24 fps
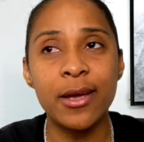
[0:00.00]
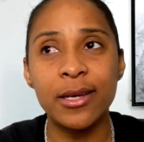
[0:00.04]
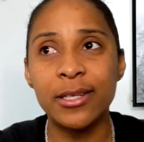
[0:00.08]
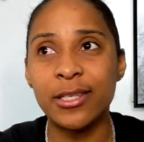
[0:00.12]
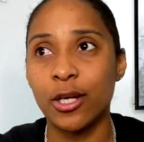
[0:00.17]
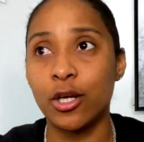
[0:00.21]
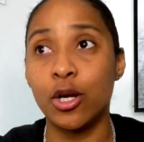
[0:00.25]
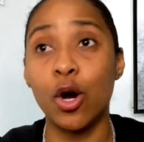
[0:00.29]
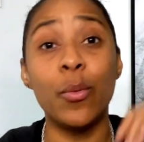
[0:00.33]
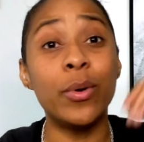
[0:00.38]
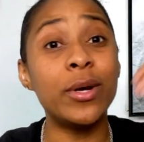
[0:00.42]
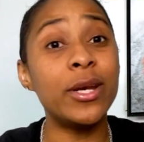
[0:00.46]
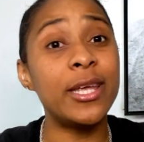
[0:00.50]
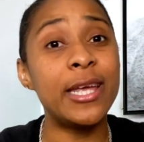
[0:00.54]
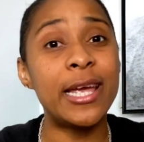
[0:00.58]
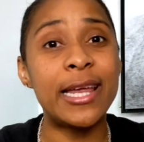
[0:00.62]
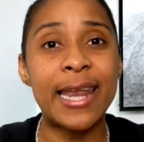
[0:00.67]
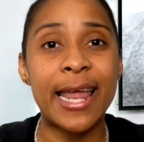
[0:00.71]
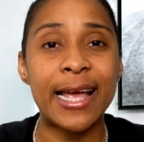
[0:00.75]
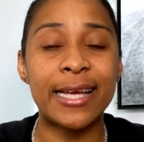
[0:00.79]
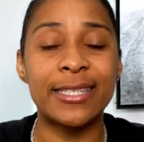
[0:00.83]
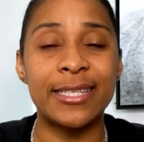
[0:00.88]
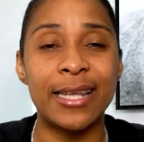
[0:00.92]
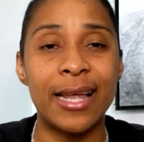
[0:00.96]
To go into your
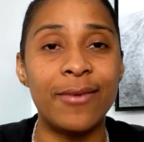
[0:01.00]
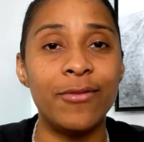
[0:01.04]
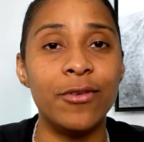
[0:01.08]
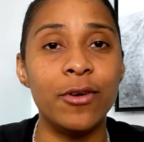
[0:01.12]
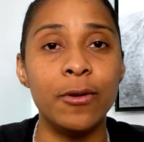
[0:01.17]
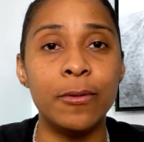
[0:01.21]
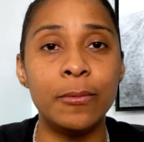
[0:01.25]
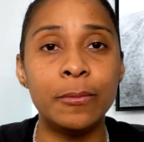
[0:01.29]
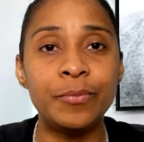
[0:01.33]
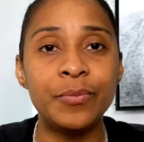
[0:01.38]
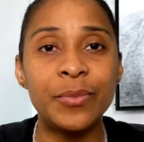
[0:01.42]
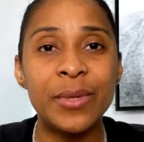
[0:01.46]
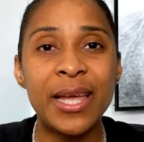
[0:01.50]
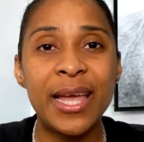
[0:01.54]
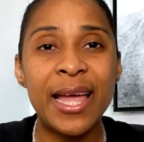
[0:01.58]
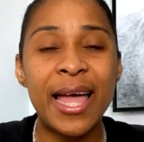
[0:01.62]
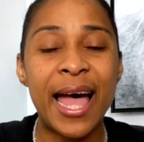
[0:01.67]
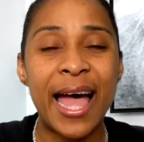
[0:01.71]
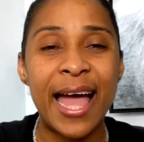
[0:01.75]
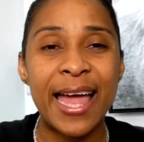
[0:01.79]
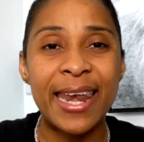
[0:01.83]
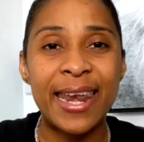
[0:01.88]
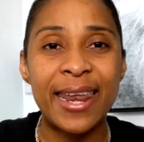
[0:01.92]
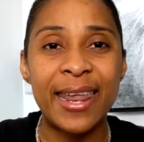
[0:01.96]
next level.
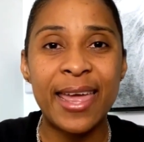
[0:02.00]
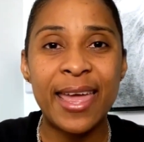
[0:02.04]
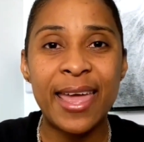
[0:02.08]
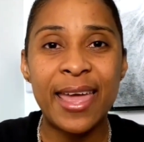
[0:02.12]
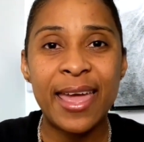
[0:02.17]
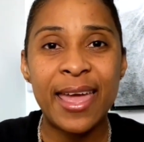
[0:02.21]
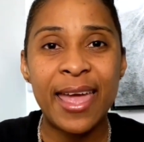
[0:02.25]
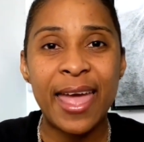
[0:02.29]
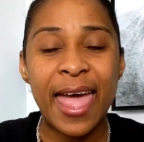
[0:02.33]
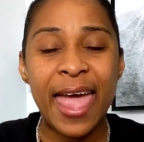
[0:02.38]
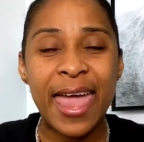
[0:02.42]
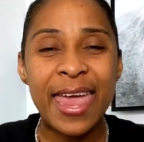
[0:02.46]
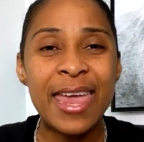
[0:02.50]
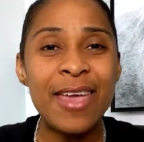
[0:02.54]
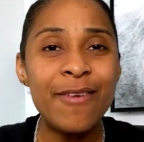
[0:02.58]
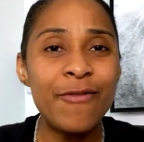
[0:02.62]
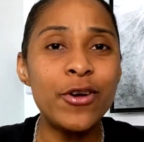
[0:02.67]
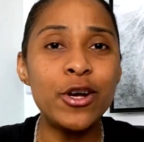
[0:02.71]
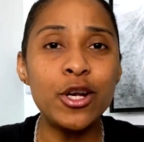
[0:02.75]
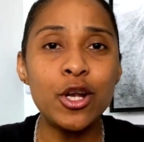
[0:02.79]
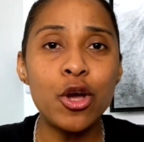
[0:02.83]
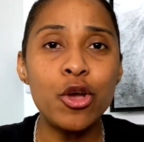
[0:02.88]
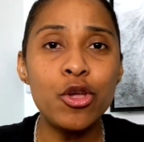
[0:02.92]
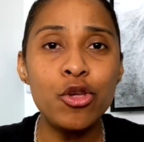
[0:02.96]
And
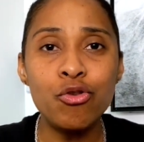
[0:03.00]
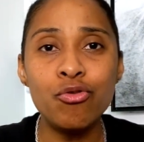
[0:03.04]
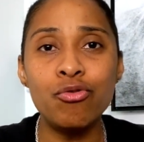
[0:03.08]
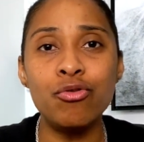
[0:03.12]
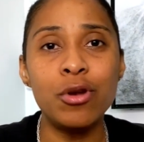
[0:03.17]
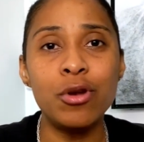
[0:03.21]
even though you